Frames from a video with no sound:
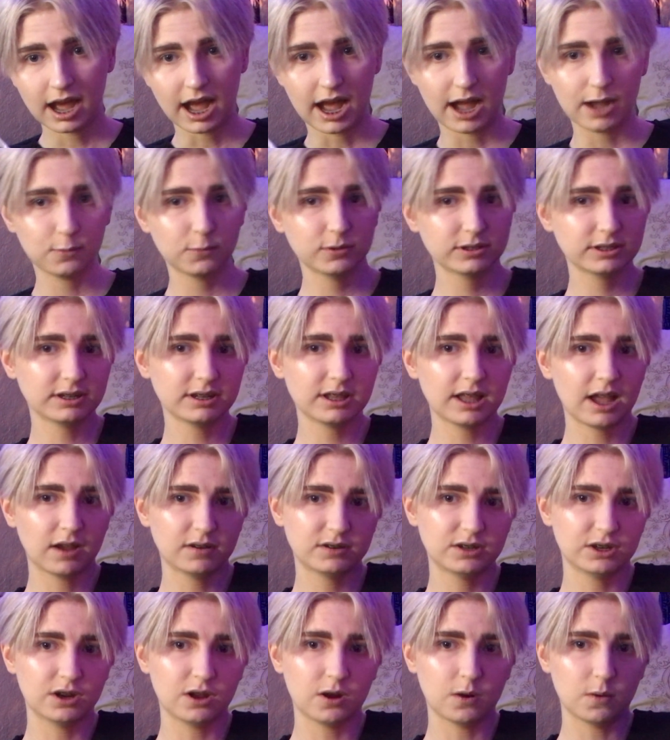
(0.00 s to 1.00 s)
I wasn't
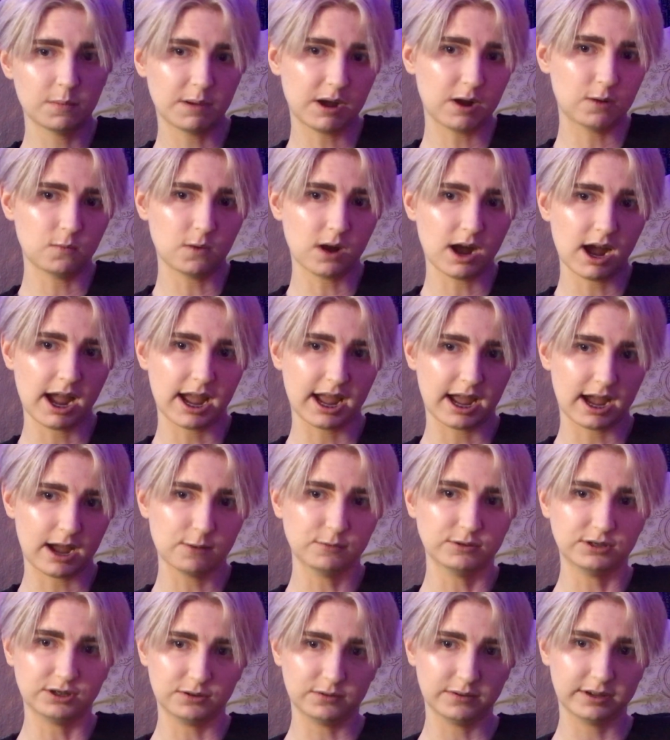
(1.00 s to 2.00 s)
allowed to know about why I
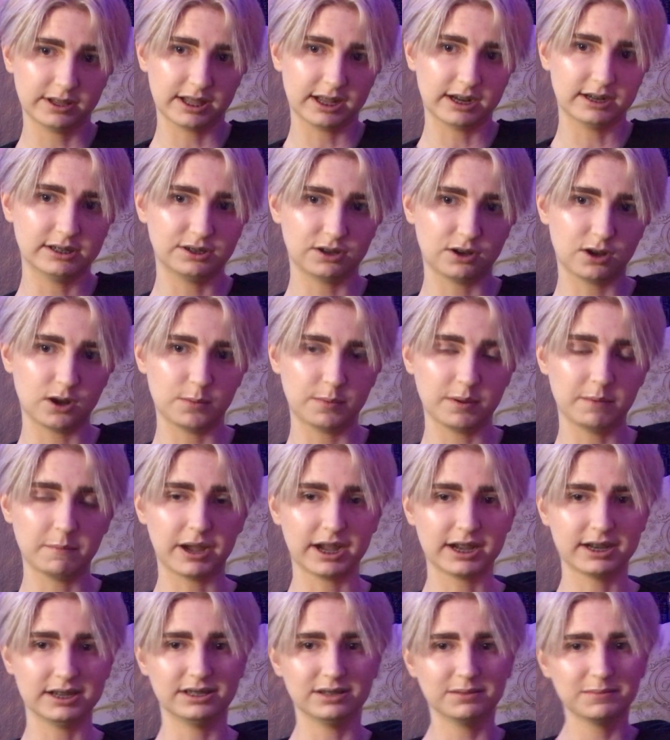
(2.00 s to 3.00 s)
was doing as a coping
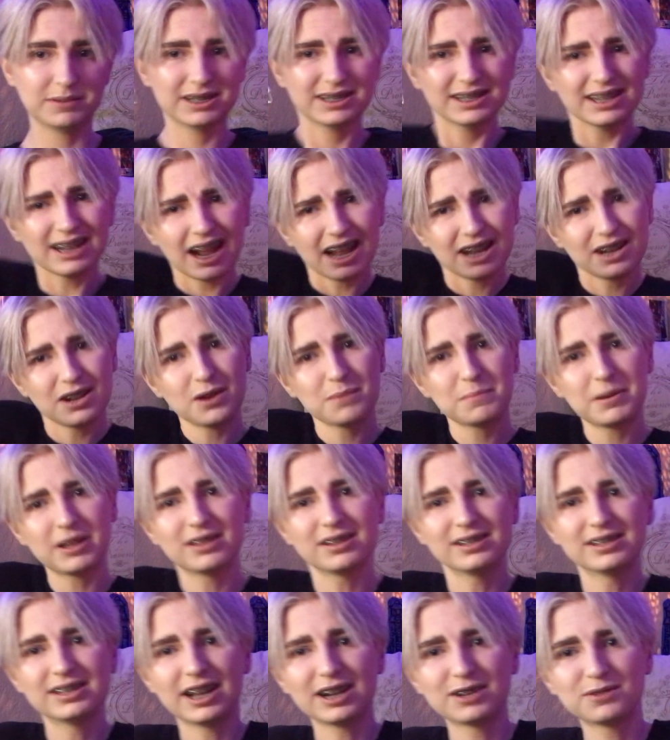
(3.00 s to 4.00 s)
mechanism because then I know
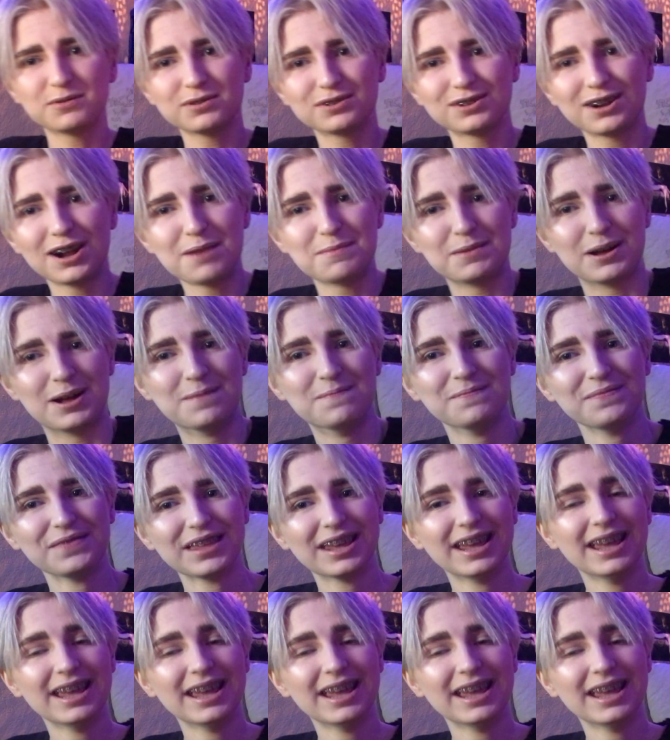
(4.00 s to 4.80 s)
about the sexual trauma.